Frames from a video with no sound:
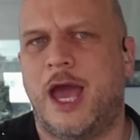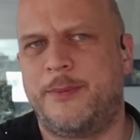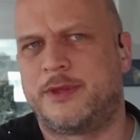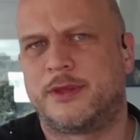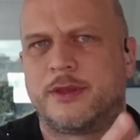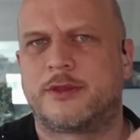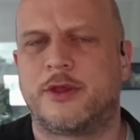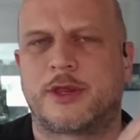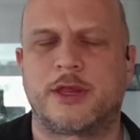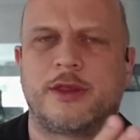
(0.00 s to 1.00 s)
I mean,
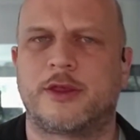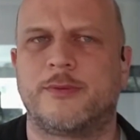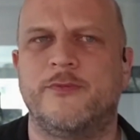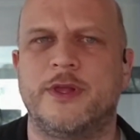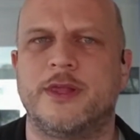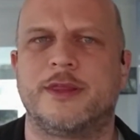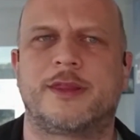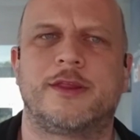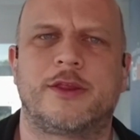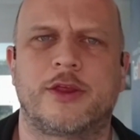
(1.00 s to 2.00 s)
system will
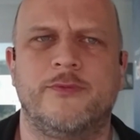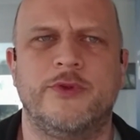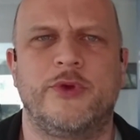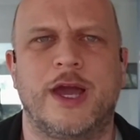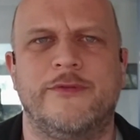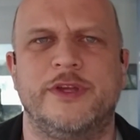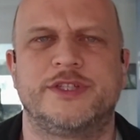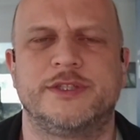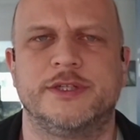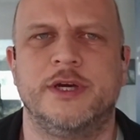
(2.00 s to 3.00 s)
recover
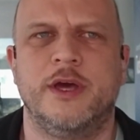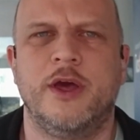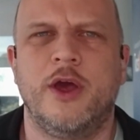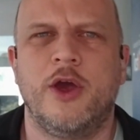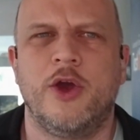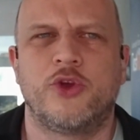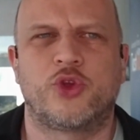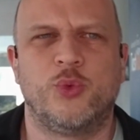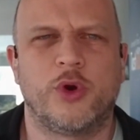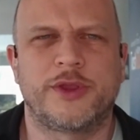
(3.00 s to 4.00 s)
each other.
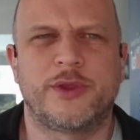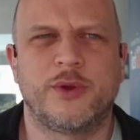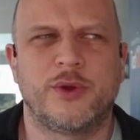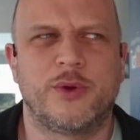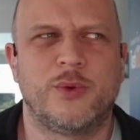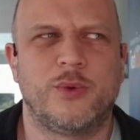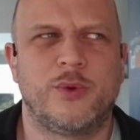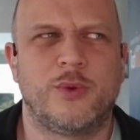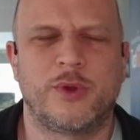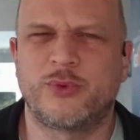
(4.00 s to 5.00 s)
So what
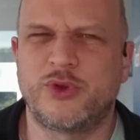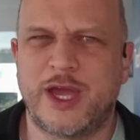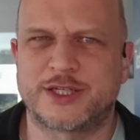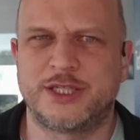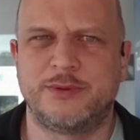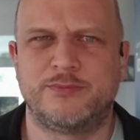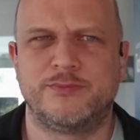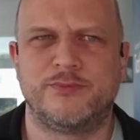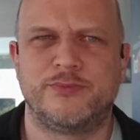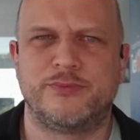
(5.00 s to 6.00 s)
would you actually
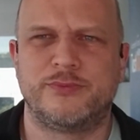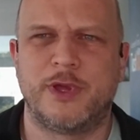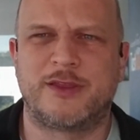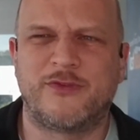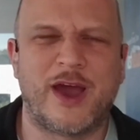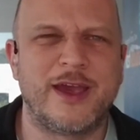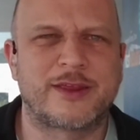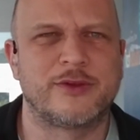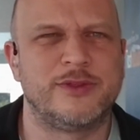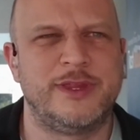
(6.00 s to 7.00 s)

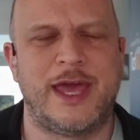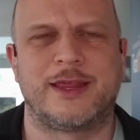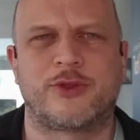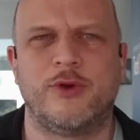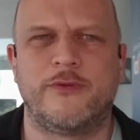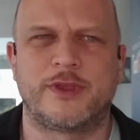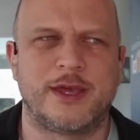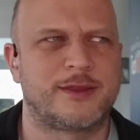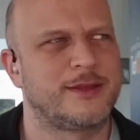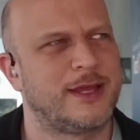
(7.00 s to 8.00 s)
advise on that? So if a
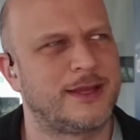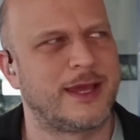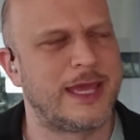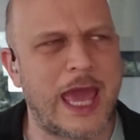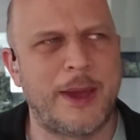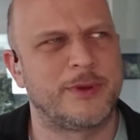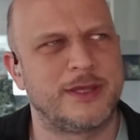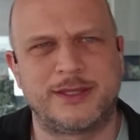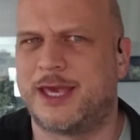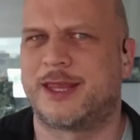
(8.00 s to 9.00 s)
tester says like, yeah, but
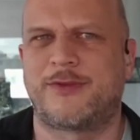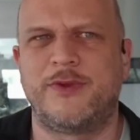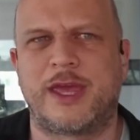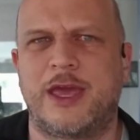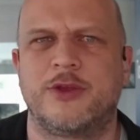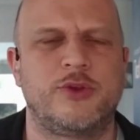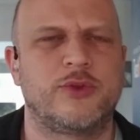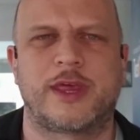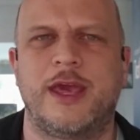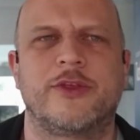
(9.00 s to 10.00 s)
in tests we cannot
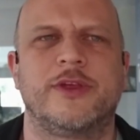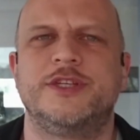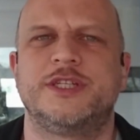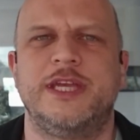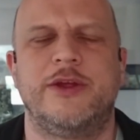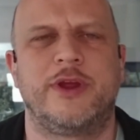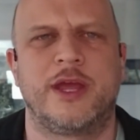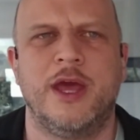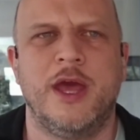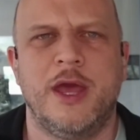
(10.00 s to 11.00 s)
use chaos engineering
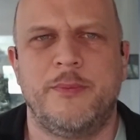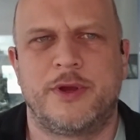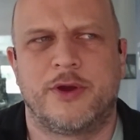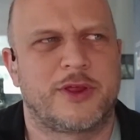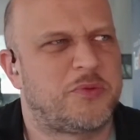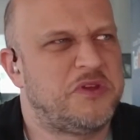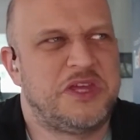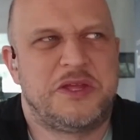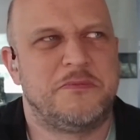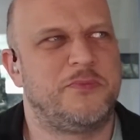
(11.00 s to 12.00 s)
because
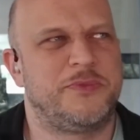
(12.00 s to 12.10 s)
we